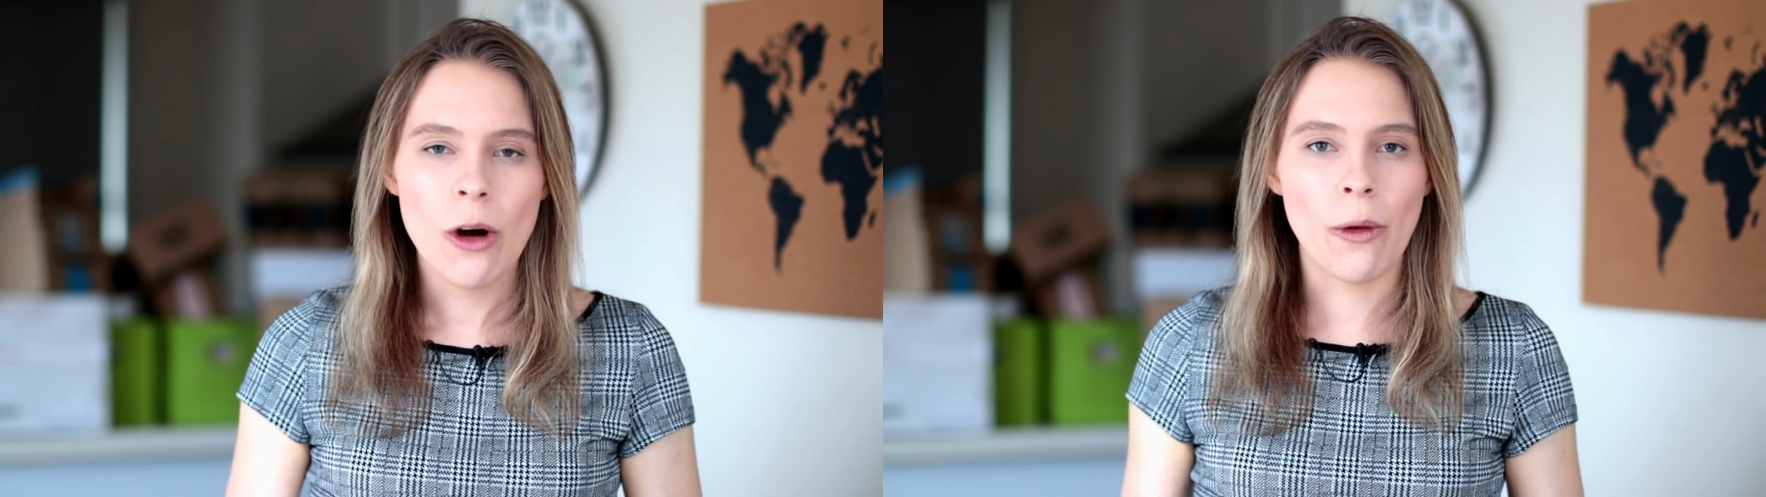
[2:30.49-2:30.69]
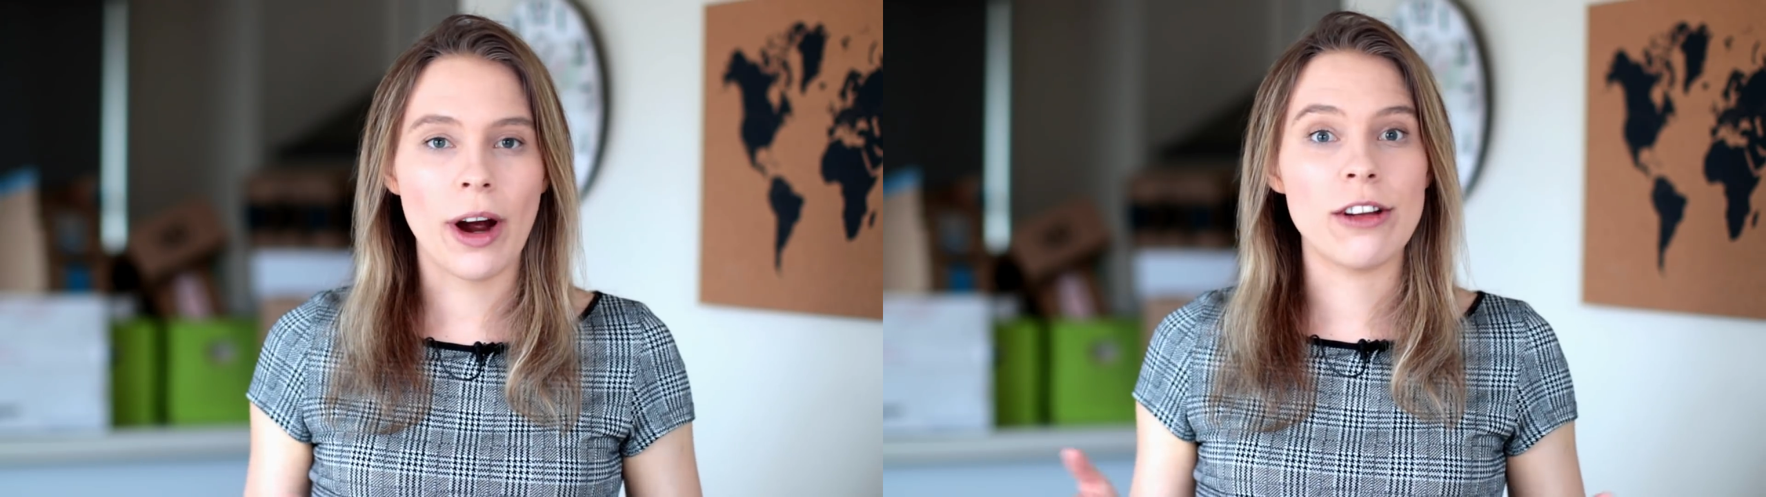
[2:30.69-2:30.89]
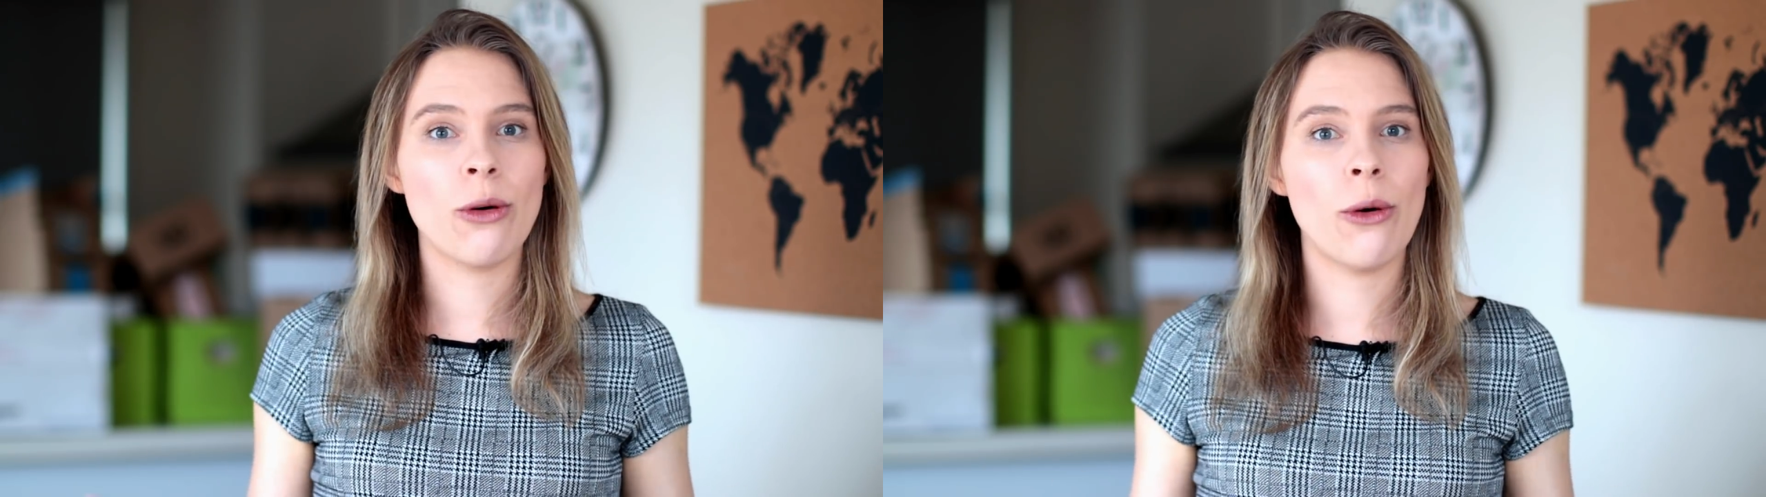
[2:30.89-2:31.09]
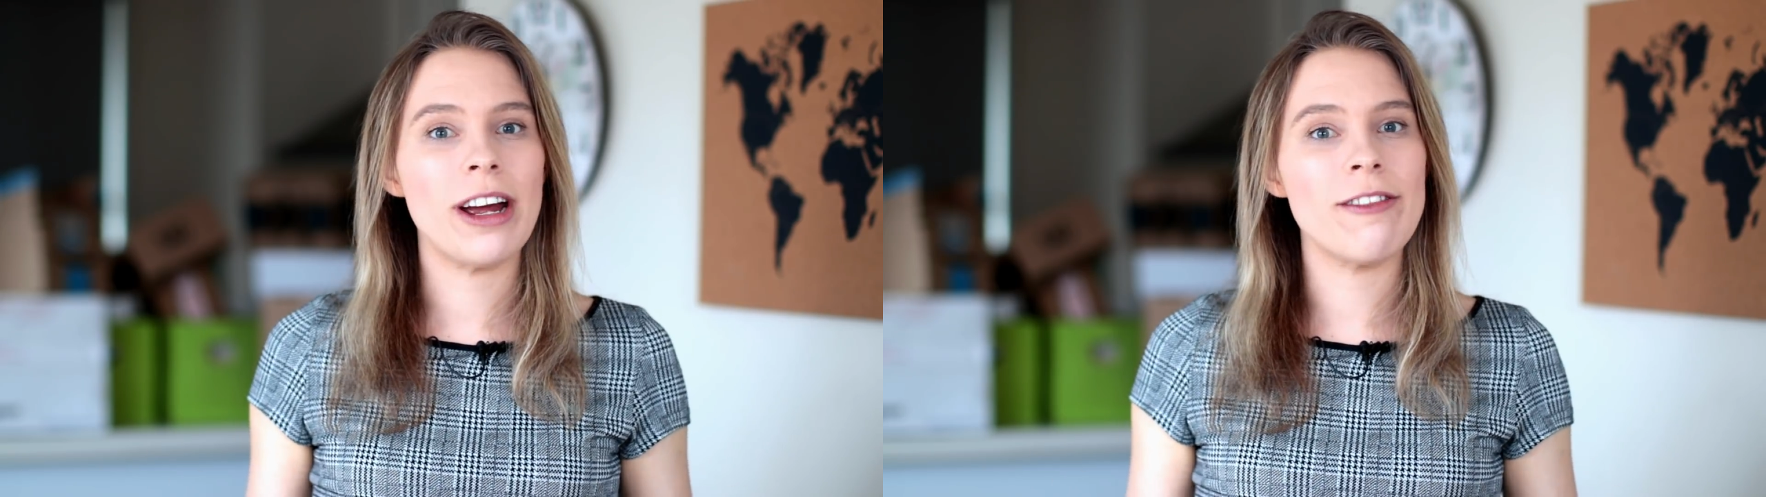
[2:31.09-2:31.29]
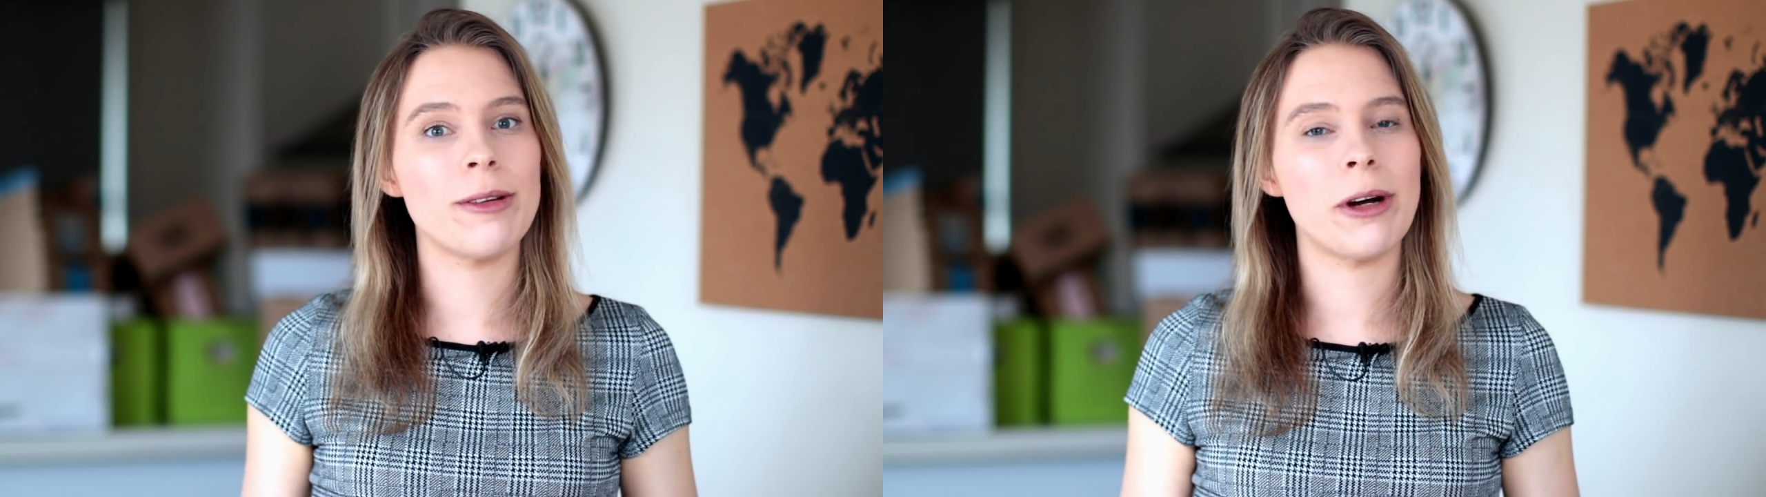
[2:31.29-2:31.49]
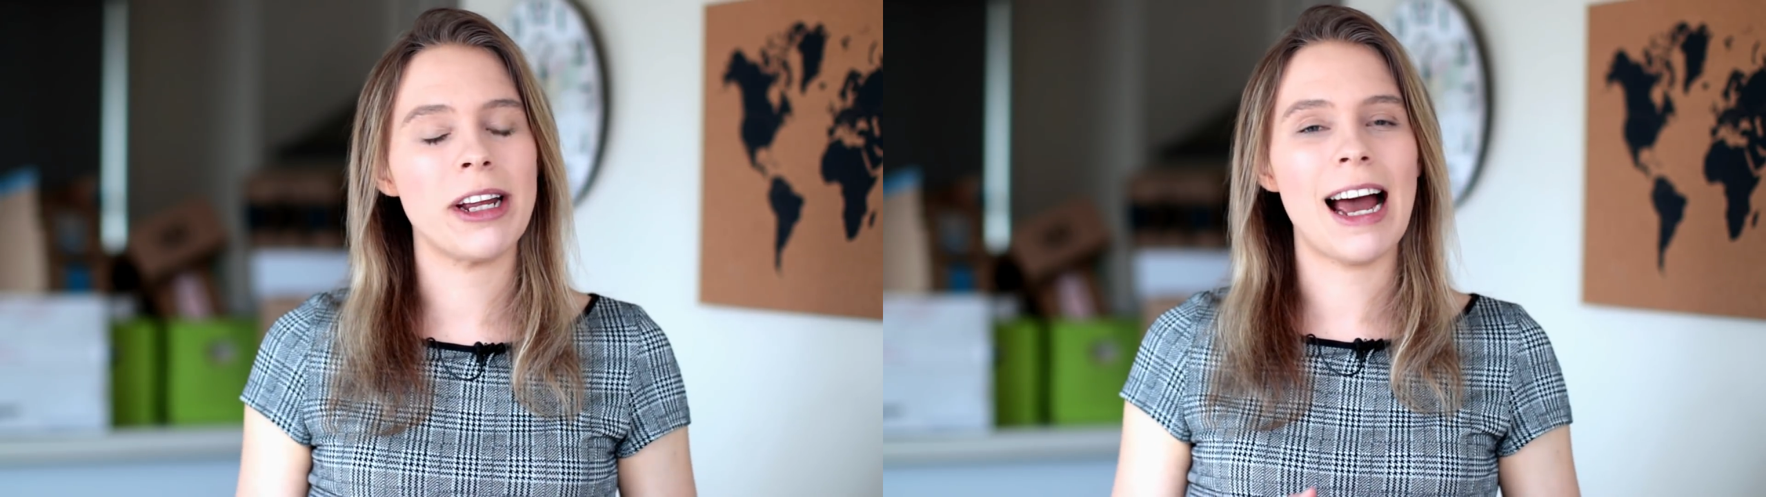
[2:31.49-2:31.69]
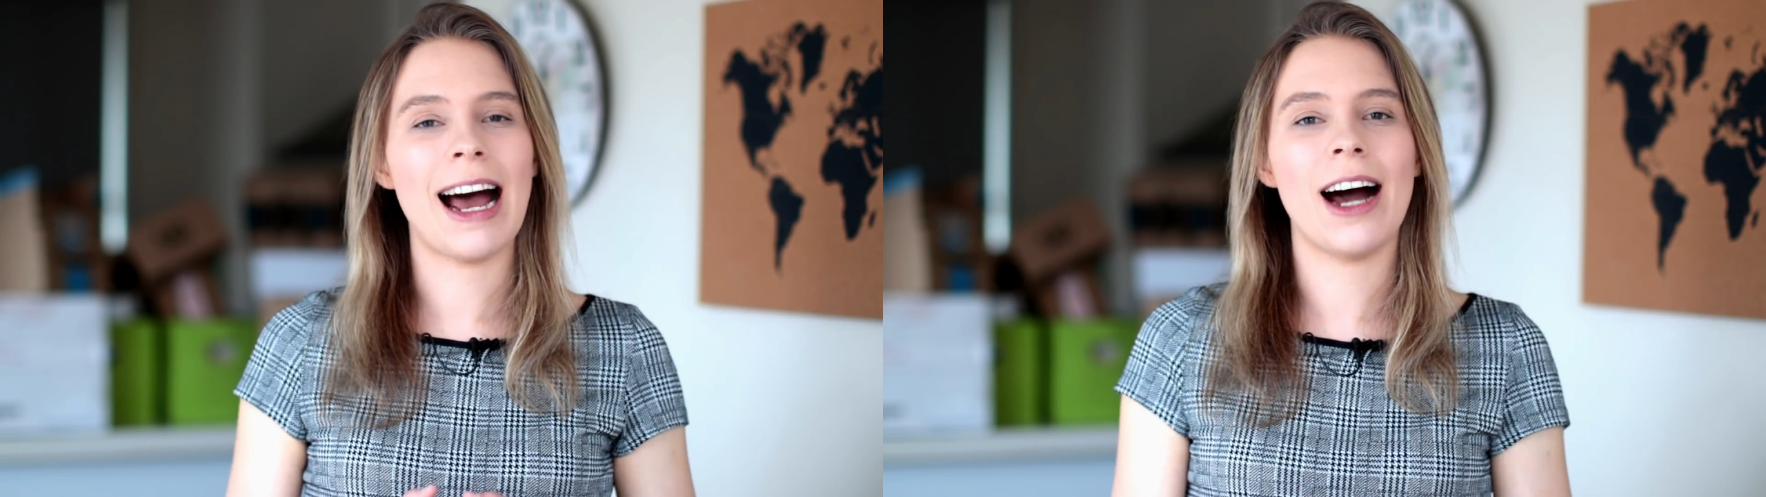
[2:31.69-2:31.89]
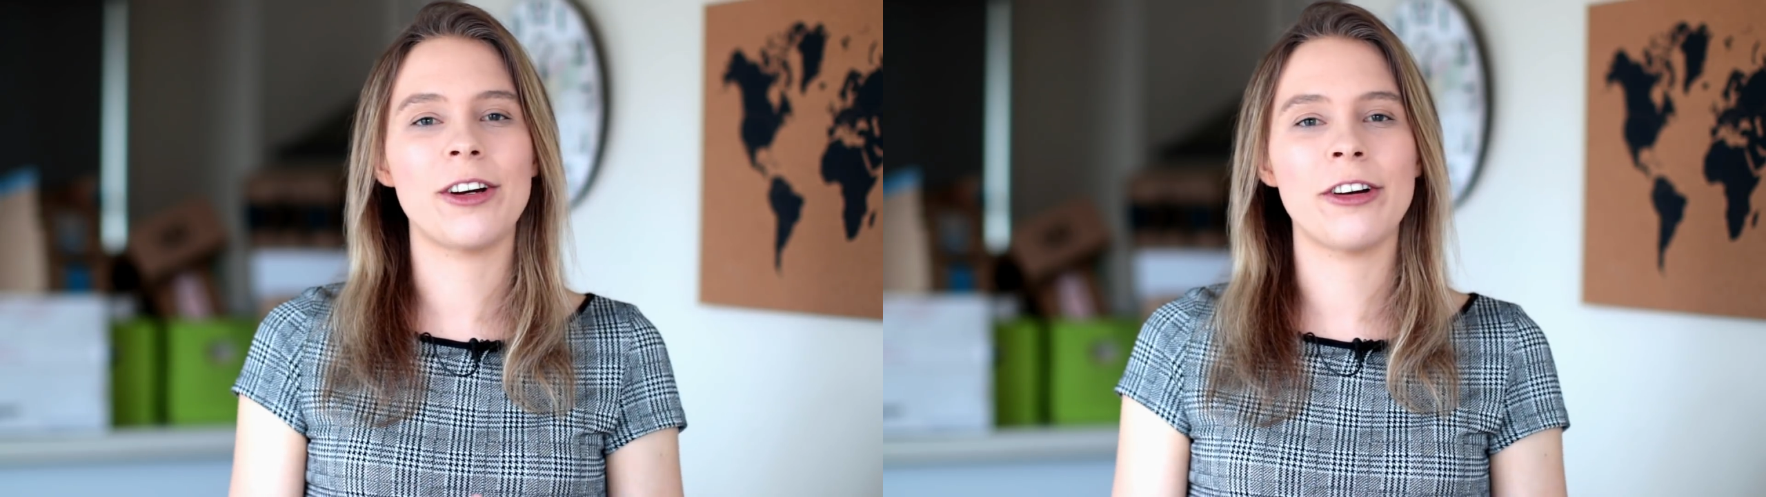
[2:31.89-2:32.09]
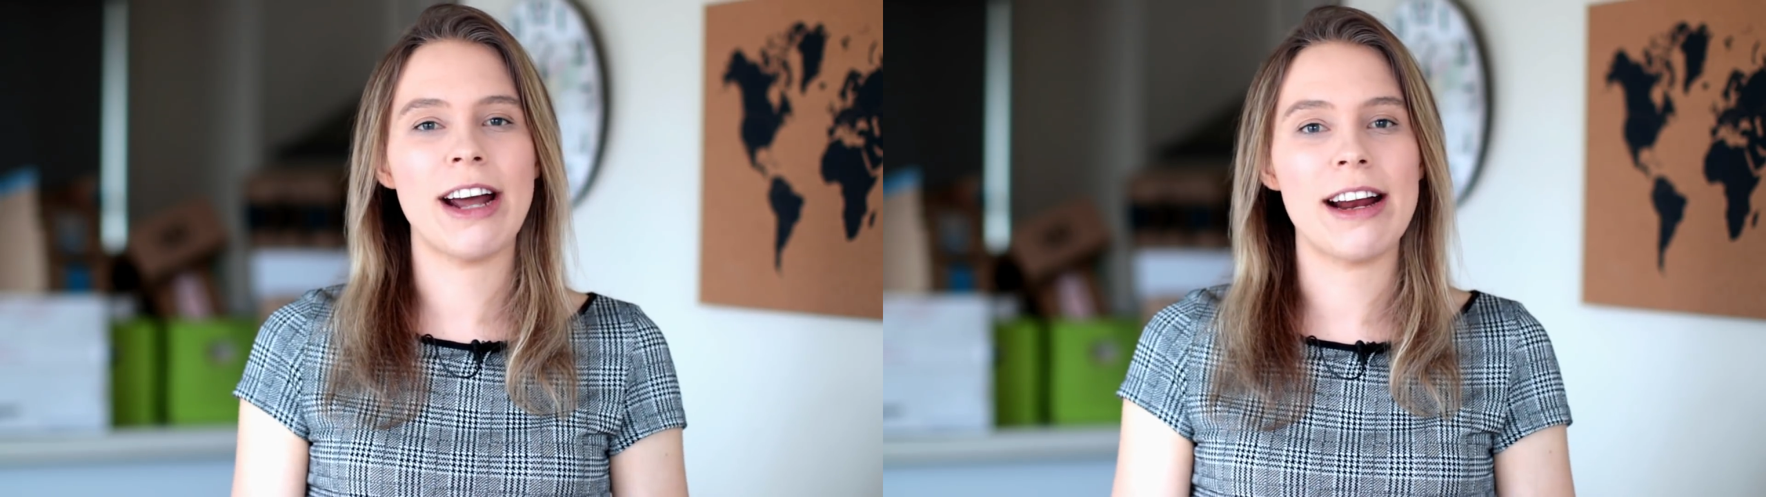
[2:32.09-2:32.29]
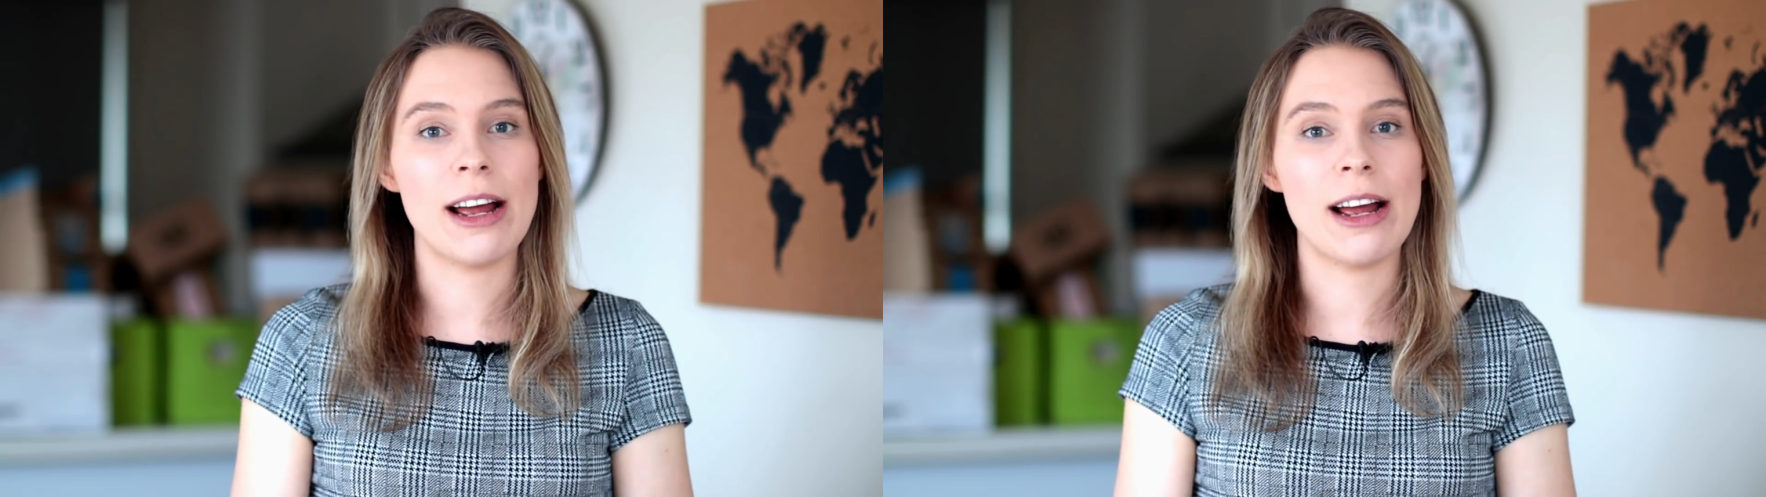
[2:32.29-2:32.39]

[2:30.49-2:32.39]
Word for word: where I taught everybody how to create